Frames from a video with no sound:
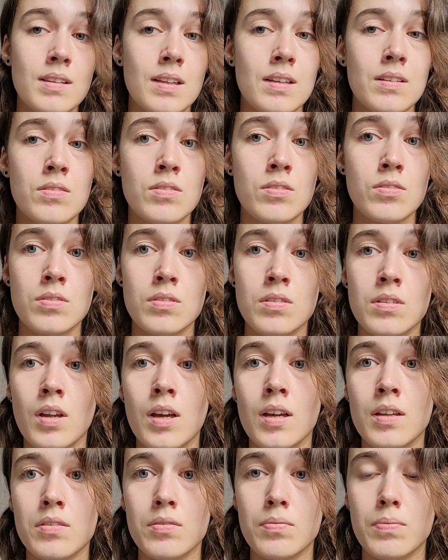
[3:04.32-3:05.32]
That's just
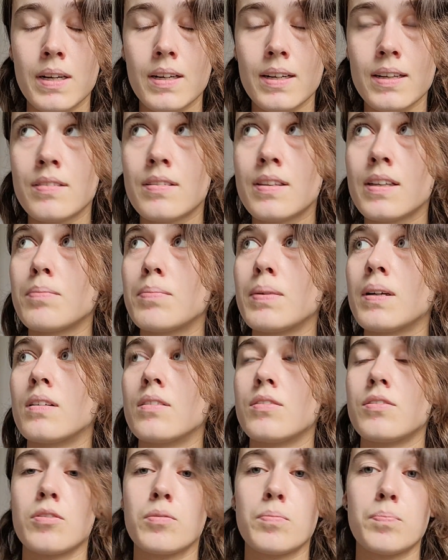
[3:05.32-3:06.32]
not realistic
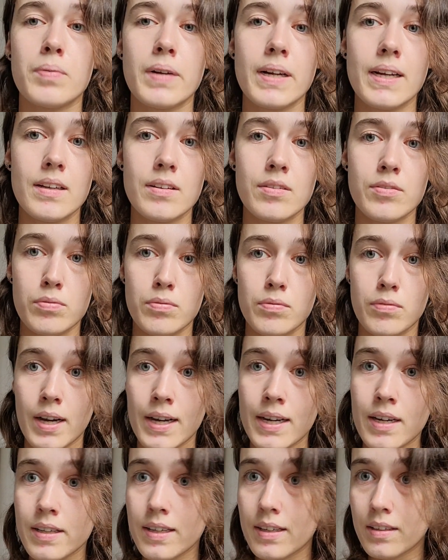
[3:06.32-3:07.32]
because your brain is
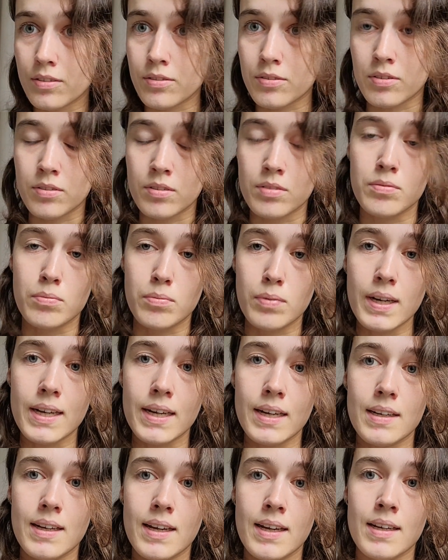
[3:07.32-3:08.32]
wired in a certain
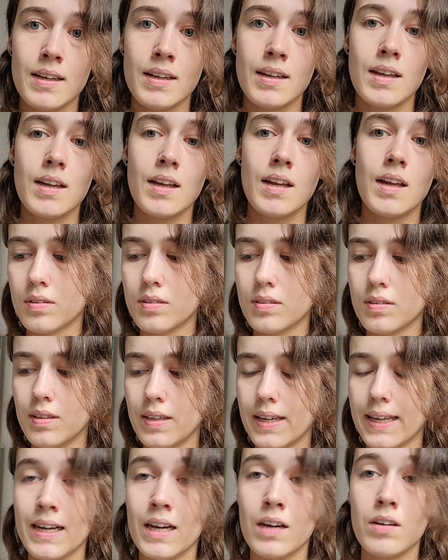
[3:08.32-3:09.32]
way that,
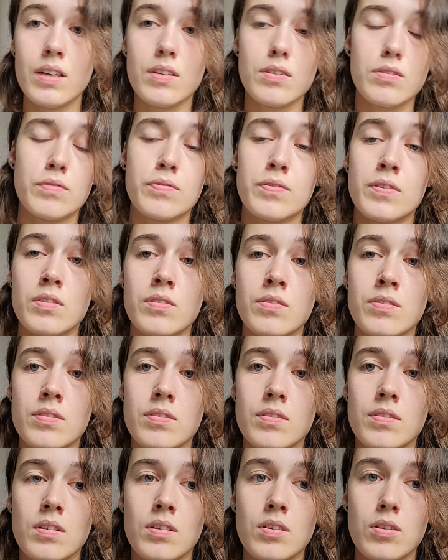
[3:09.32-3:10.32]
like how
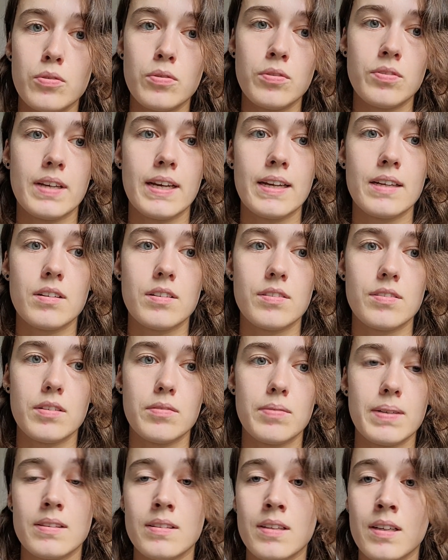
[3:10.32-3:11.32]
introverts lose energy
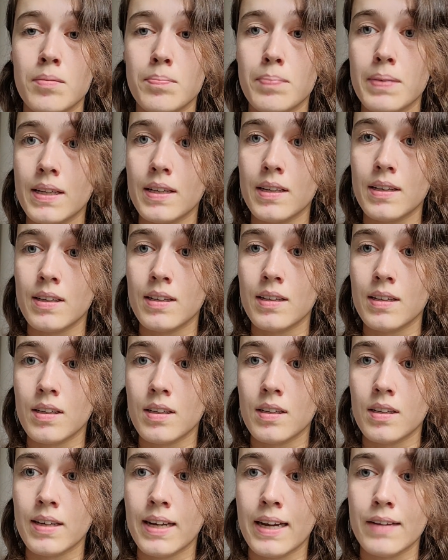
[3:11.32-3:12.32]
when they're
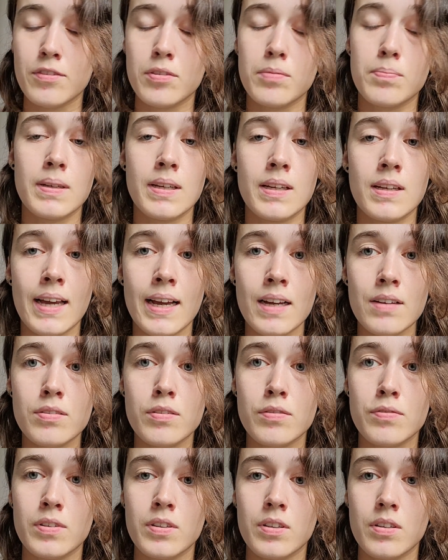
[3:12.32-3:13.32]
have to be
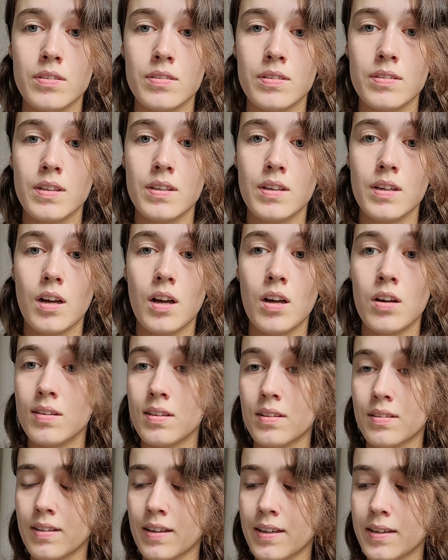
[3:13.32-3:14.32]
extroverted all
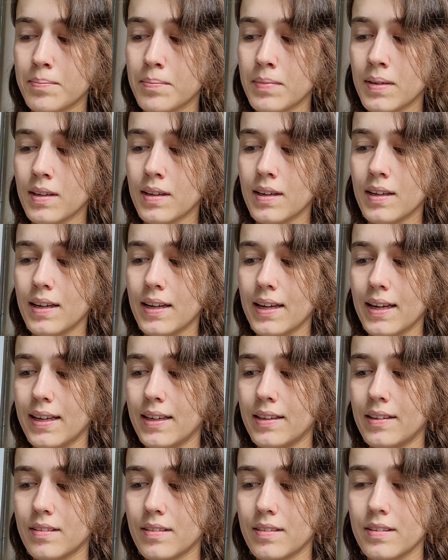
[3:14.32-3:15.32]
the time,
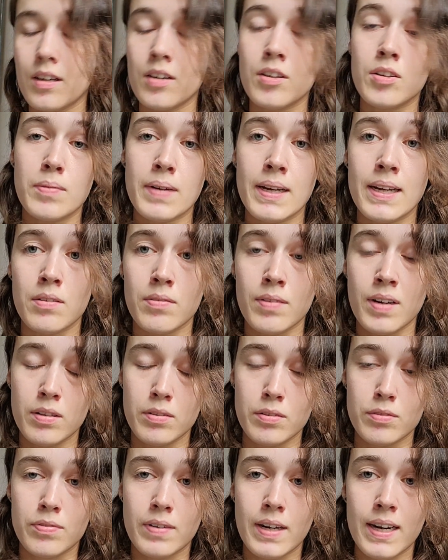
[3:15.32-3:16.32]
and the other way
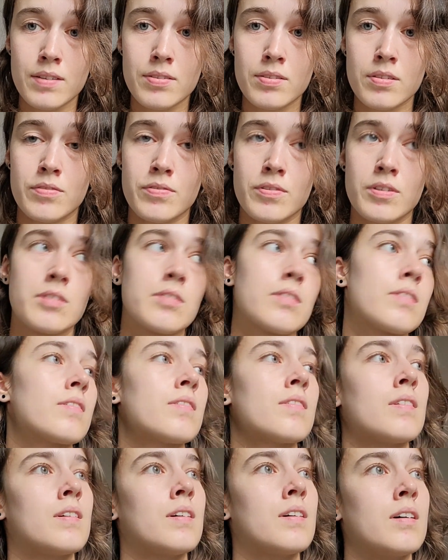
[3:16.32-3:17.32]
around for
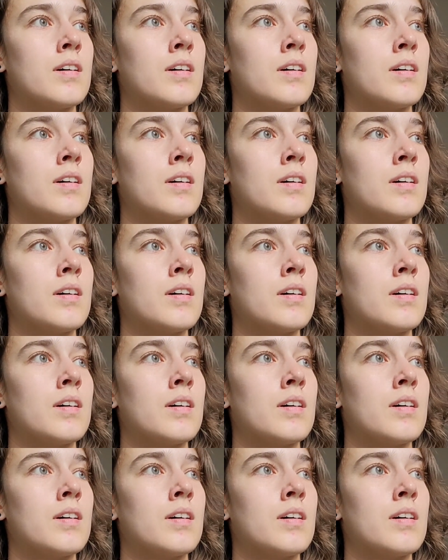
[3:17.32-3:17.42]
extroverts.